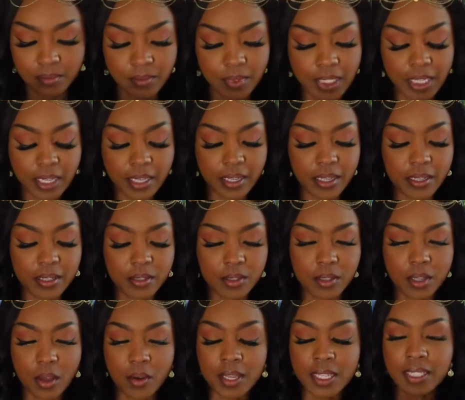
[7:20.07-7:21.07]
Yeah,
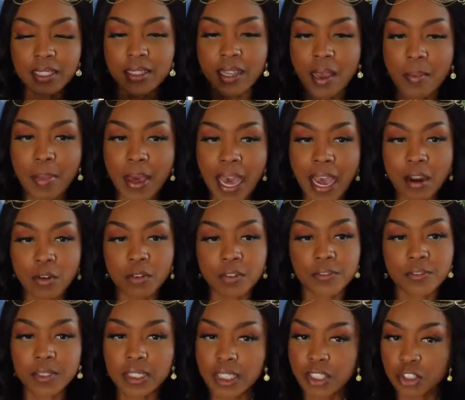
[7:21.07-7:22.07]
so it's not
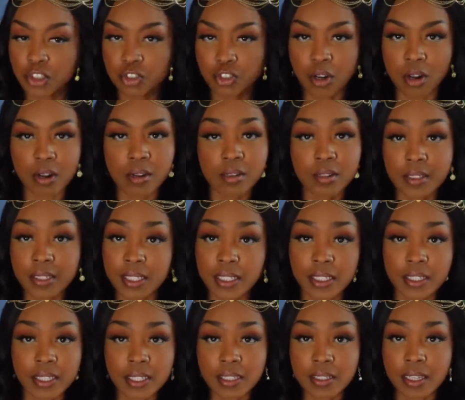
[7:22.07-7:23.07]
powerfully strong or
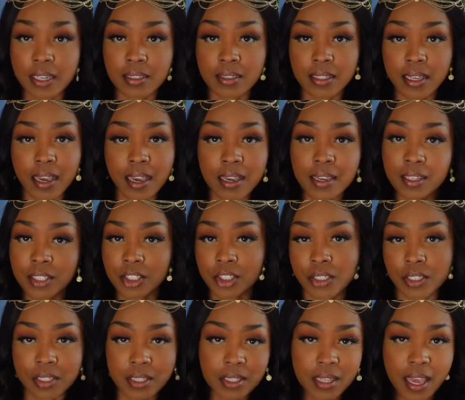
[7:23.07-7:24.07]
anything like that. It
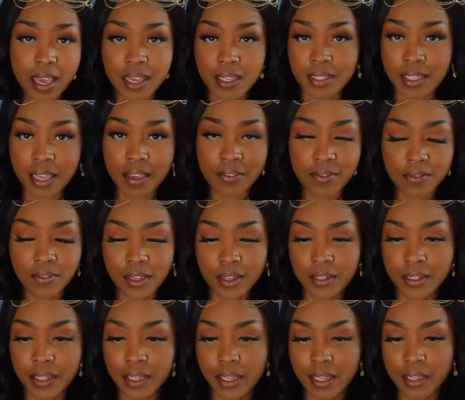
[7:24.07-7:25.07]
just has a
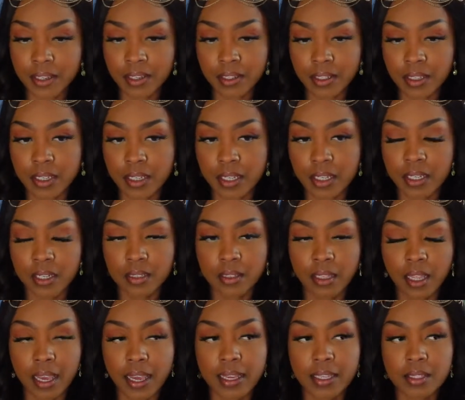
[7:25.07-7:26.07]
very good,
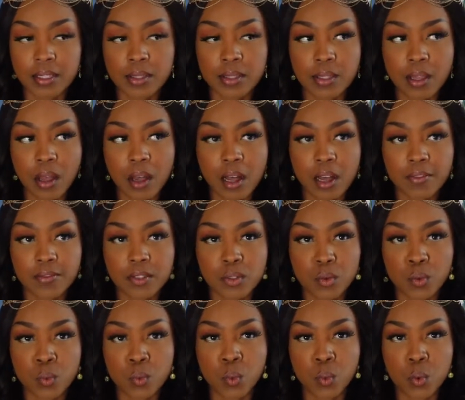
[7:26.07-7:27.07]
like soft,
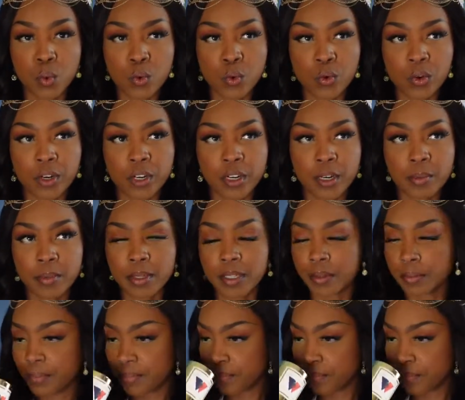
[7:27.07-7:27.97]
warm.